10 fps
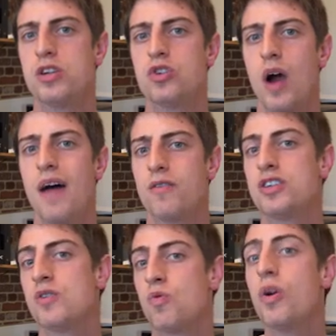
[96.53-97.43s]
to
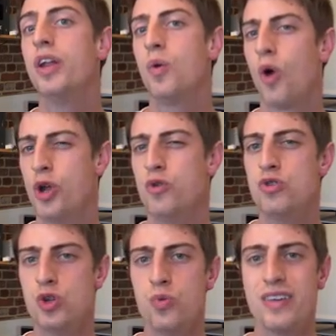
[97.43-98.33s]
drivers and really where you
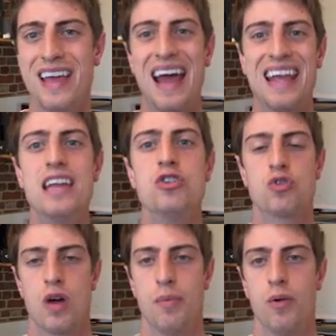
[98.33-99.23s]
do get in
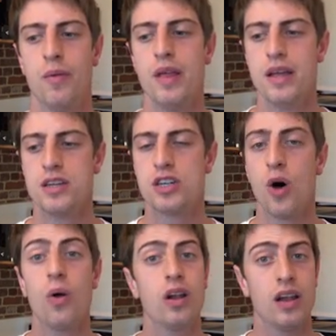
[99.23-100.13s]
trouble.
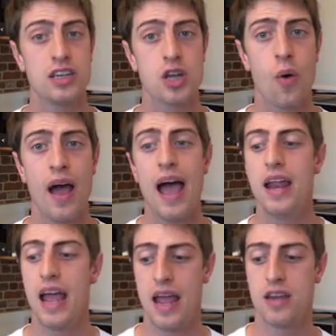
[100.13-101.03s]
So let's go ahead
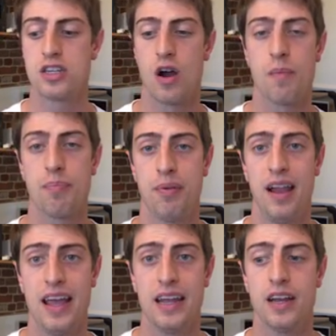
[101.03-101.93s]
and start
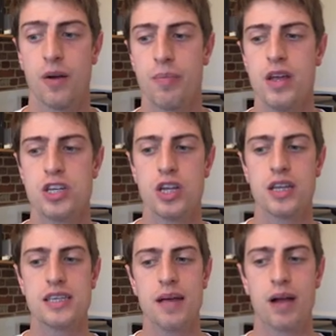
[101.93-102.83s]
playing here. So you can
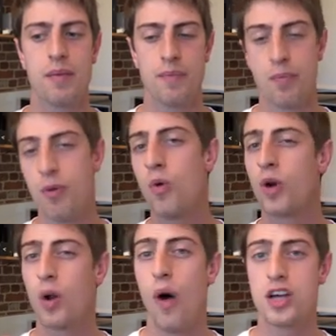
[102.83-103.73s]
see I'm coming up the boot. We're
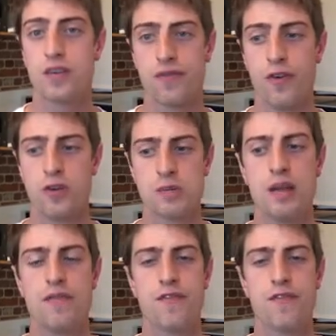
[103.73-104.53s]
gonna watch it full speed